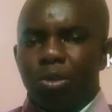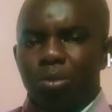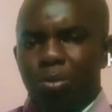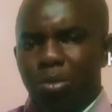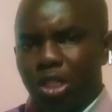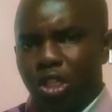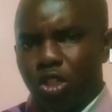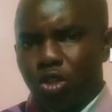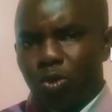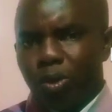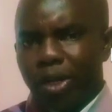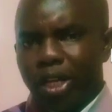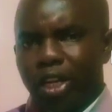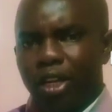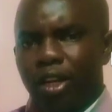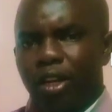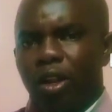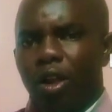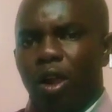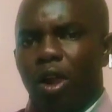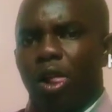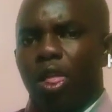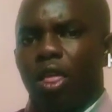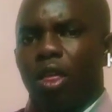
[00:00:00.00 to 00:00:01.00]

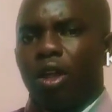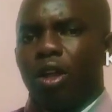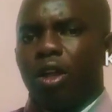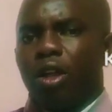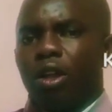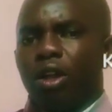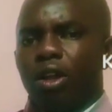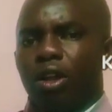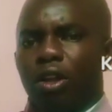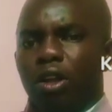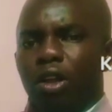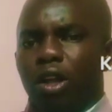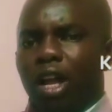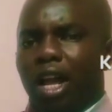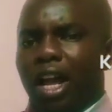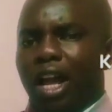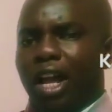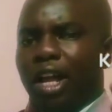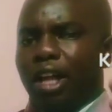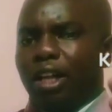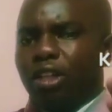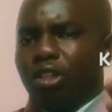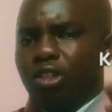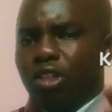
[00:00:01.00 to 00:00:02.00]
between
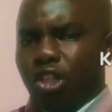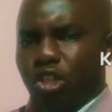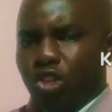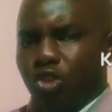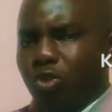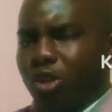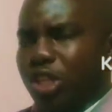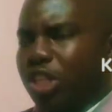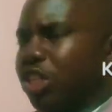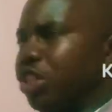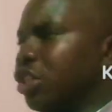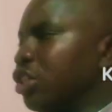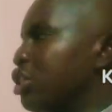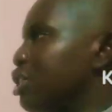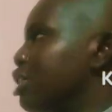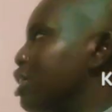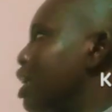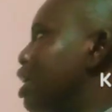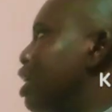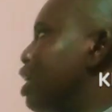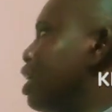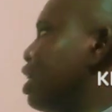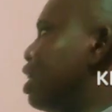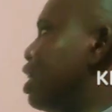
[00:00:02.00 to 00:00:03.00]
situations.
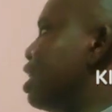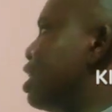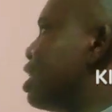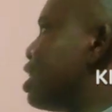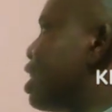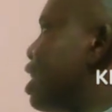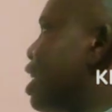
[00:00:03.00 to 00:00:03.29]
And in this